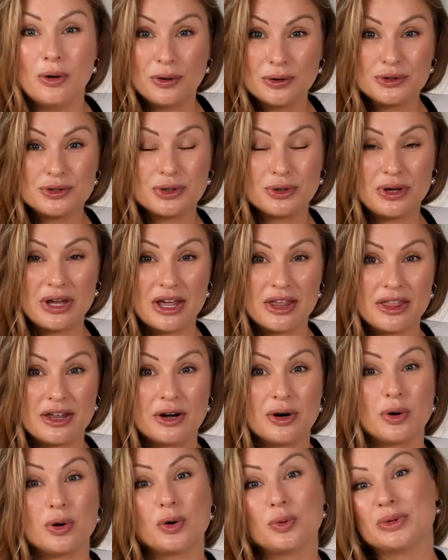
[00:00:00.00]
all
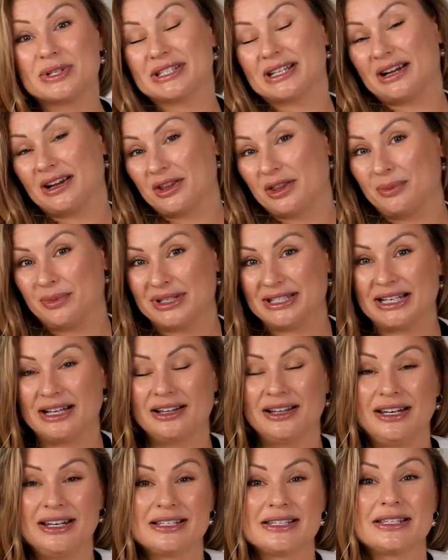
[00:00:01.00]
together or with other
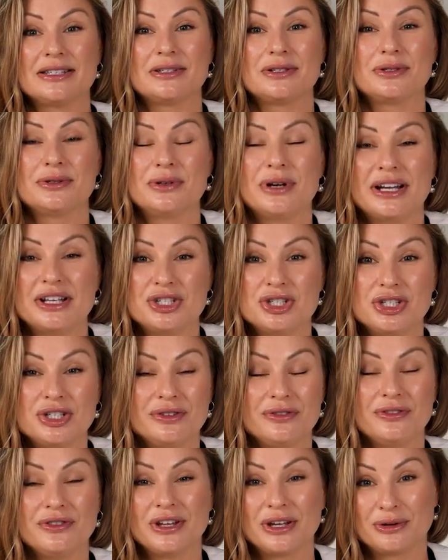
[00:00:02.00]
modalities to
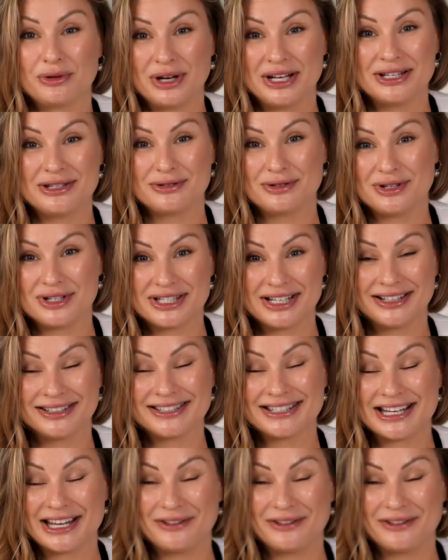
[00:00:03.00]
achieve the greatest results